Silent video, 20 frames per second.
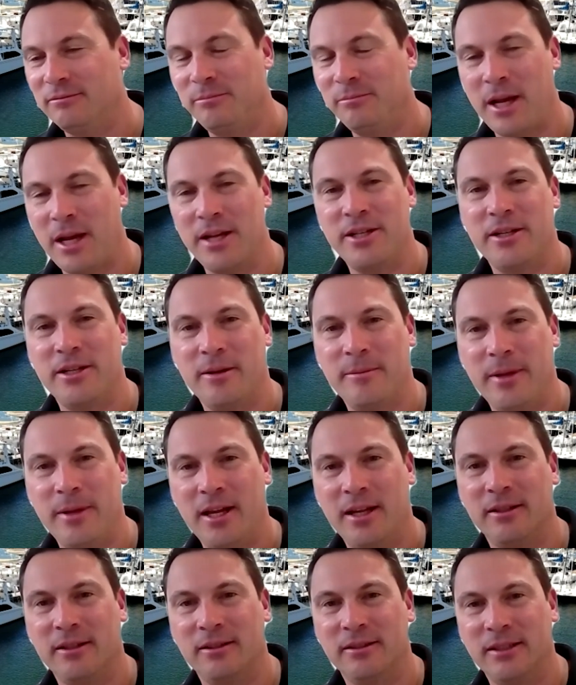passionate
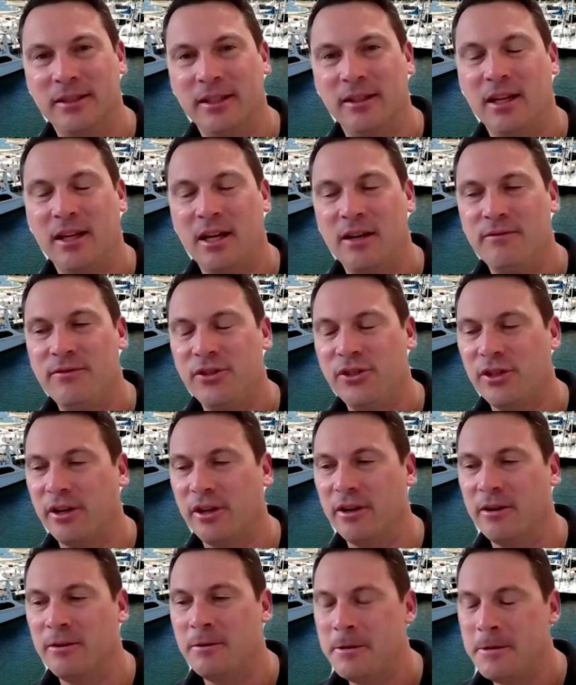about and love.
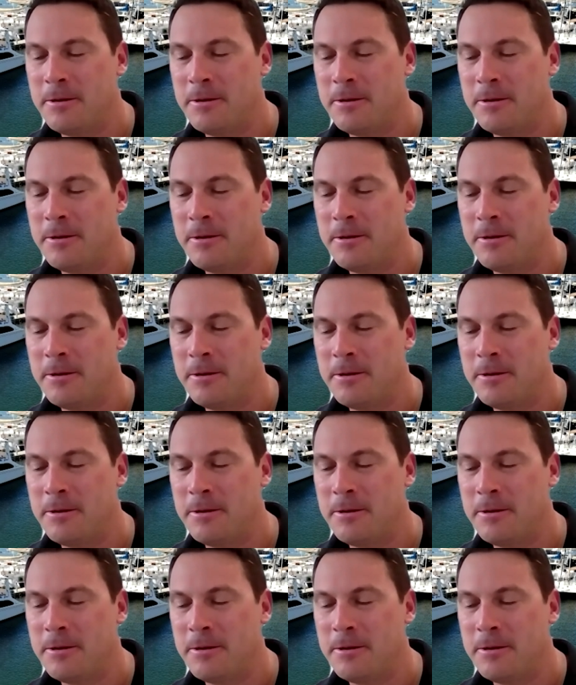So,